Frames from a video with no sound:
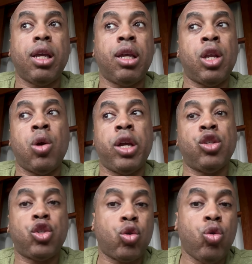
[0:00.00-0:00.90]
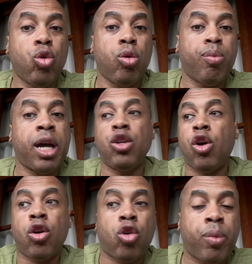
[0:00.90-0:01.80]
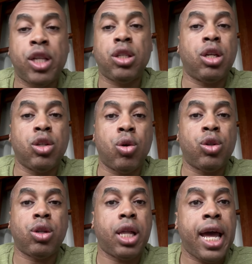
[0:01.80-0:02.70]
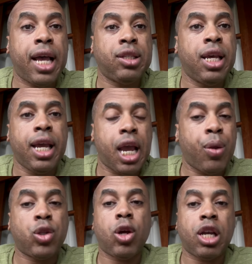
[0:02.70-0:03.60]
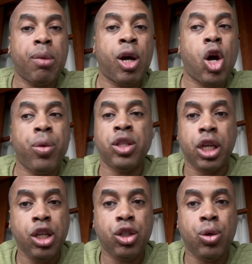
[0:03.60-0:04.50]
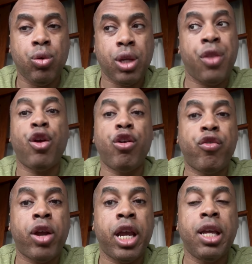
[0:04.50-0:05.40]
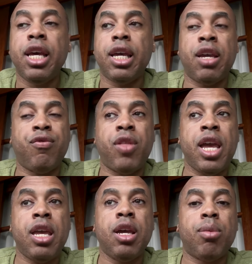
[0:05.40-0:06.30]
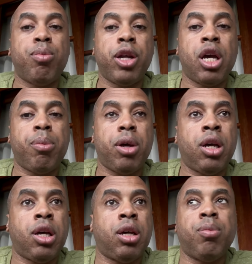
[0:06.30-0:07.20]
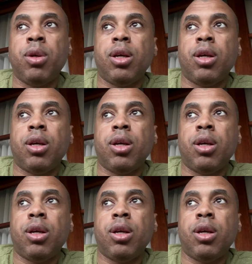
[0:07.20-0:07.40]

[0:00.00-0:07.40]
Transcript: you know in school my daughter or my son go to class and they're talking about all these issues and they're afraid if they bring up a